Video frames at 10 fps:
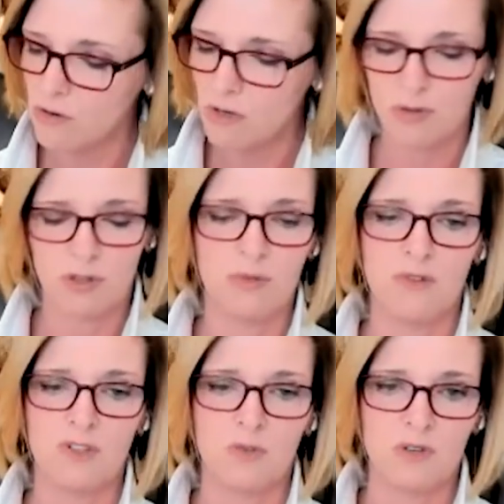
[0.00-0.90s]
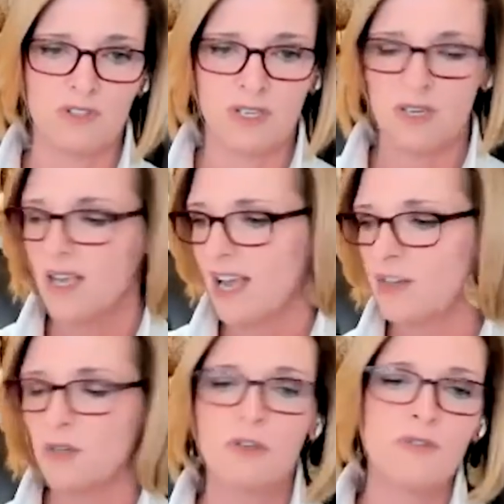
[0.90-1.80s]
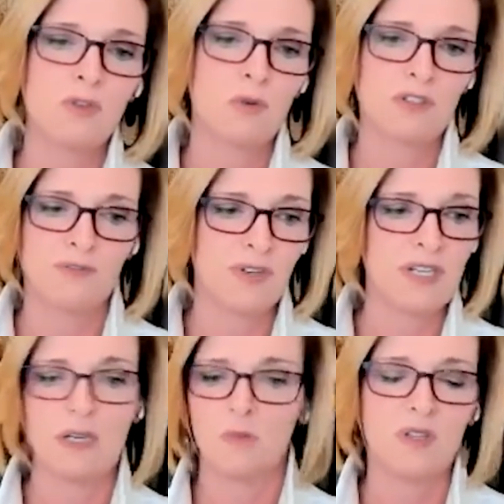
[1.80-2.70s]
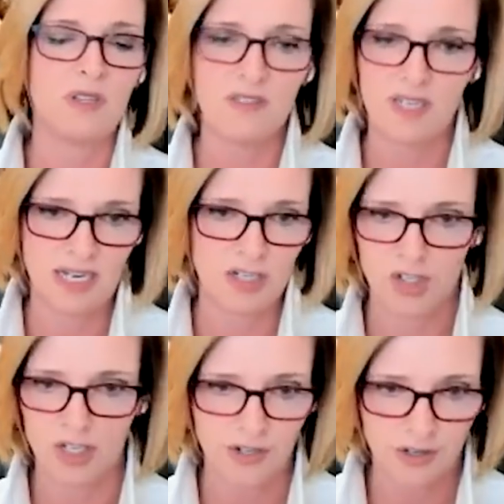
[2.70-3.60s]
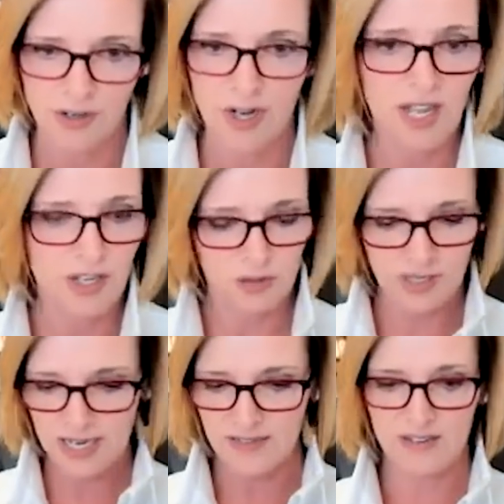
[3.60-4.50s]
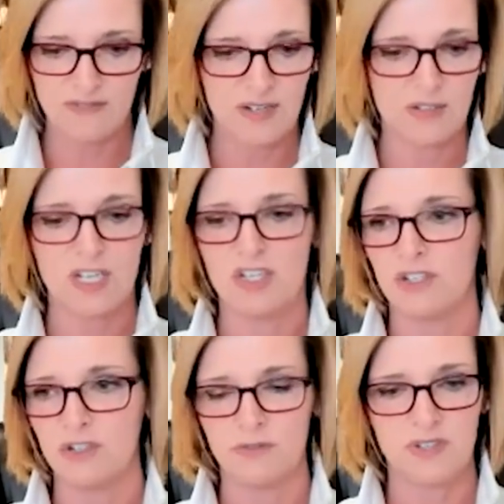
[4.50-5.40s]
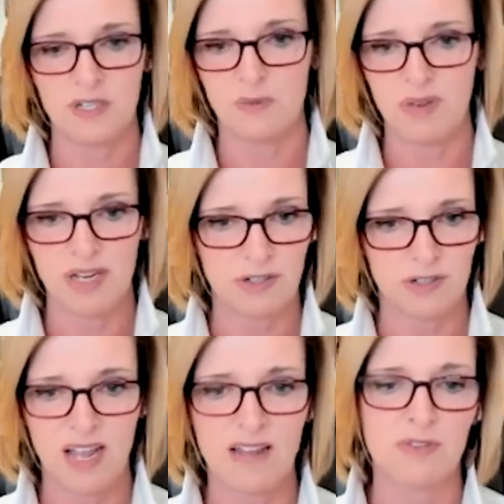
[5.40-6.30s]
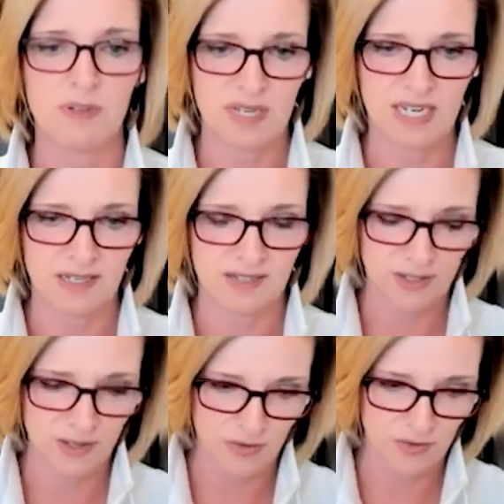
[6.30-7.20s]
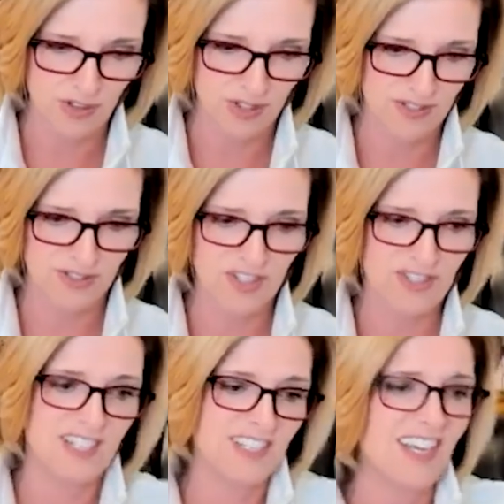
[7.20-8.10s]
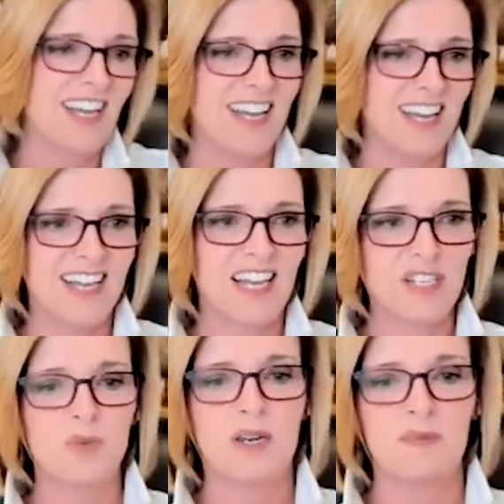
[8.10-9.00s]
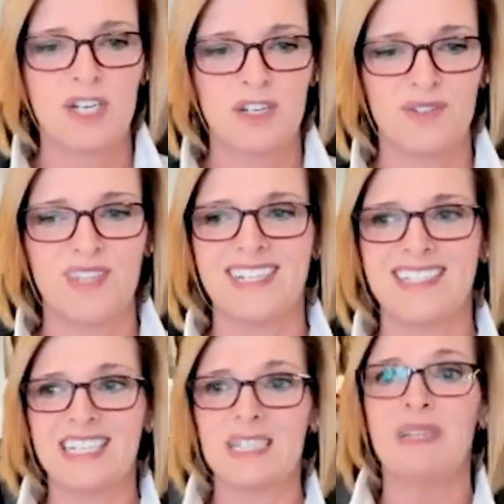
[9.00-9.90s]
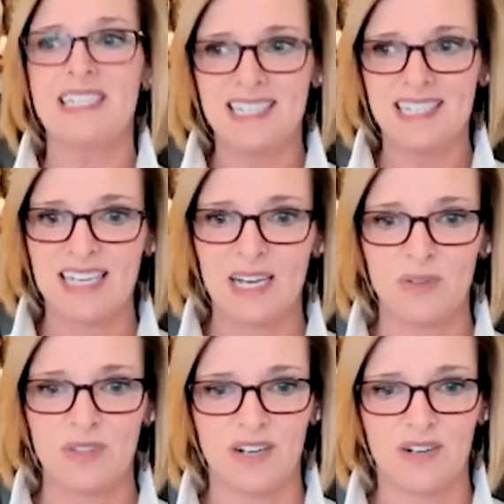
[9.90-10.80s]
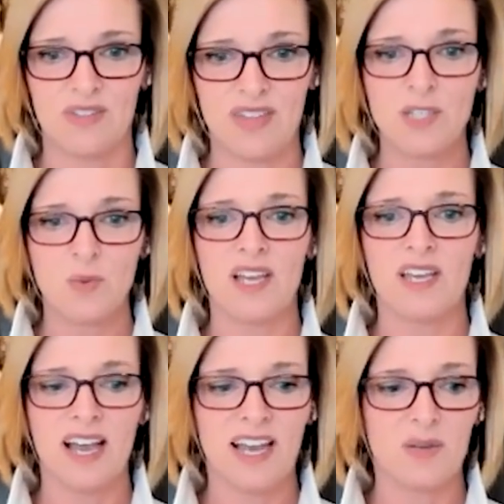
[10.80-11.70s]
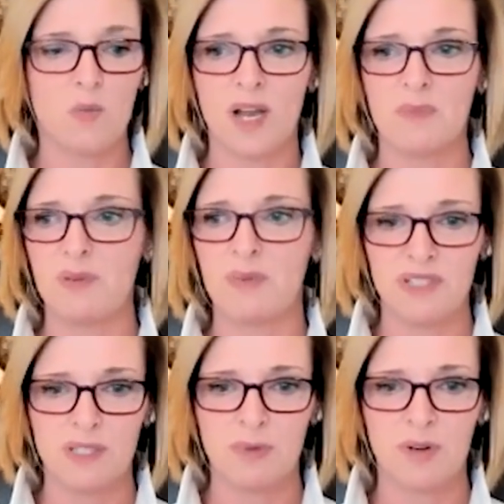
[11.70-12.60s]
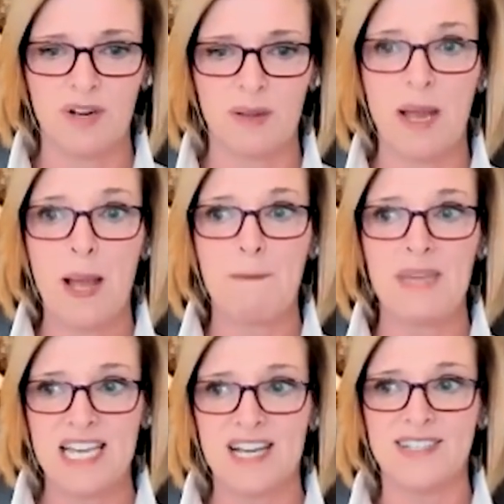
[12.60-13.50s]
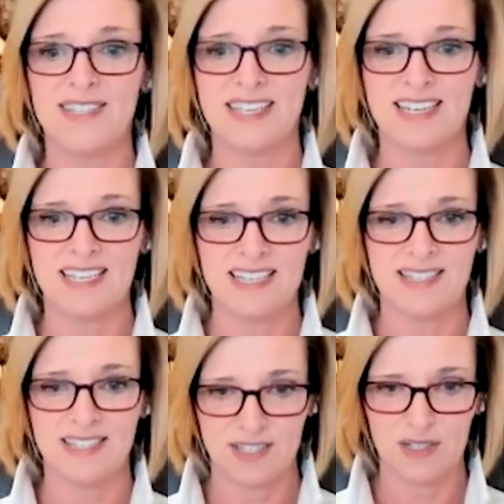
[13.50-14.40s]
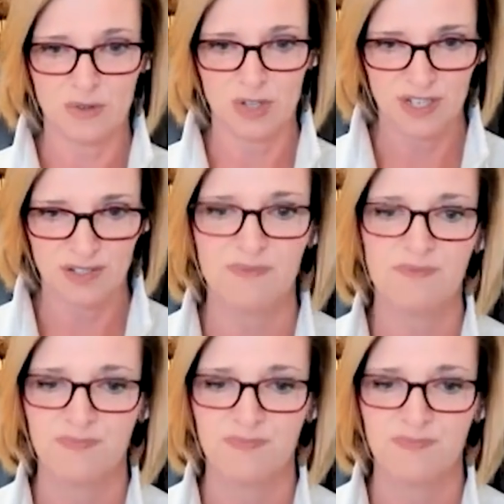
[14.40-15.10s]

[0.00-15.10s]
And you know, you're moving towards it, and you're moving towards freedom within the next year. You're laying that foundation, you're feeling better every minute. So I just want to make sure that it's explicitly out there. That's why I want people in the program, because it is the solution.